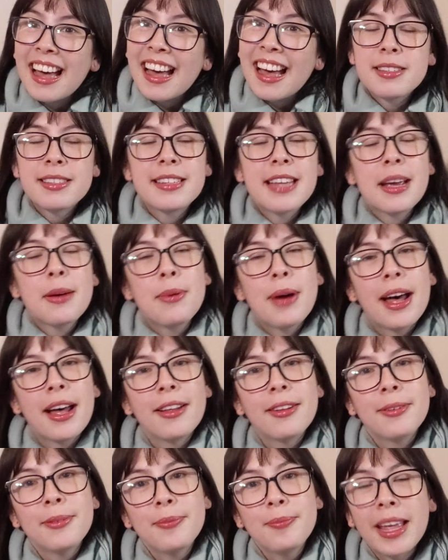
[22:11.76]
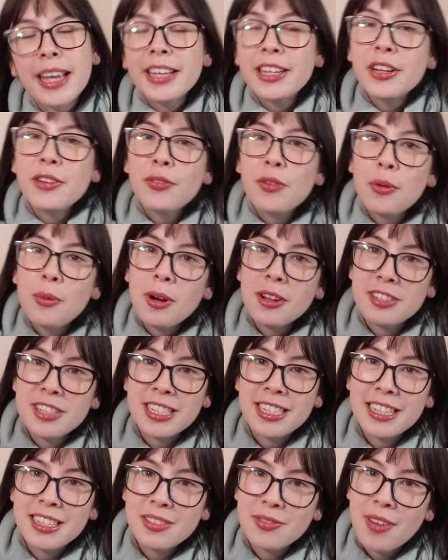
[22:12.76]
stay well. Thank you for
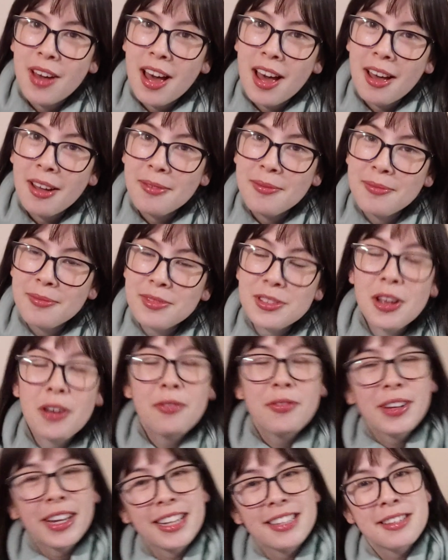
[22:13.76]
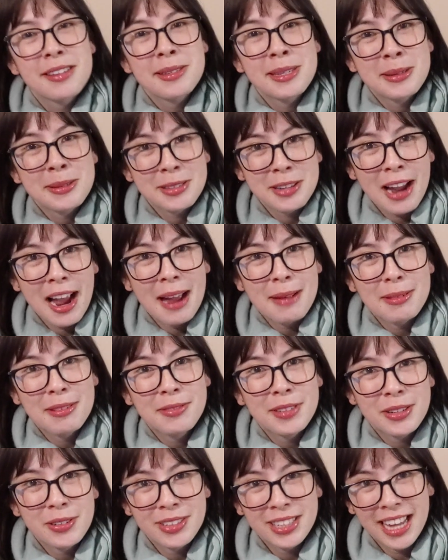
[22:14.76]
watching this far. Don't forget to subscribe
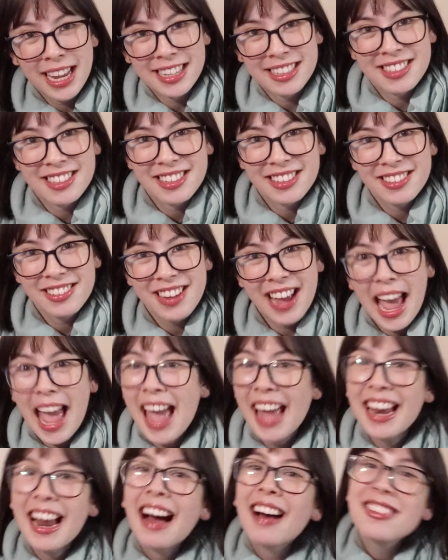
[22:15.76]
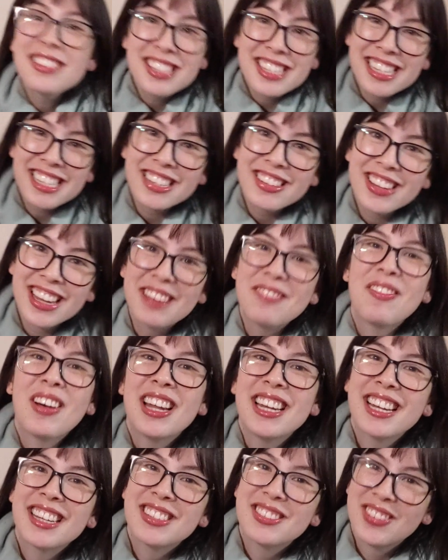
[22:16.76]
if you would like to. And I'll see you in my
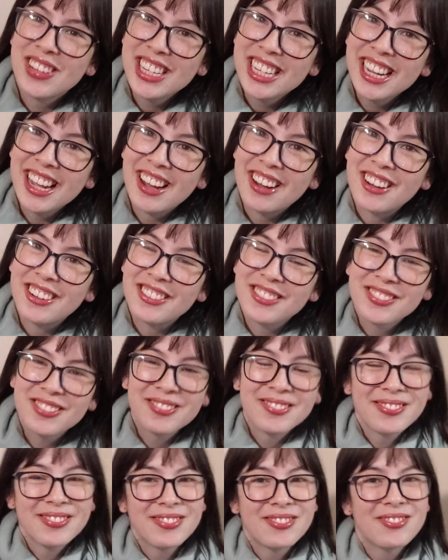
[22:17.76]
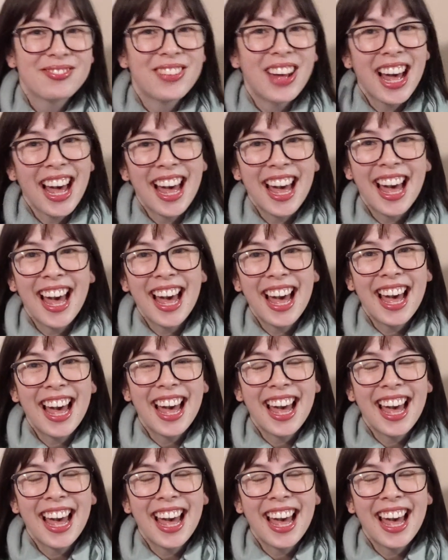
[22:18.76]
next video. Bye.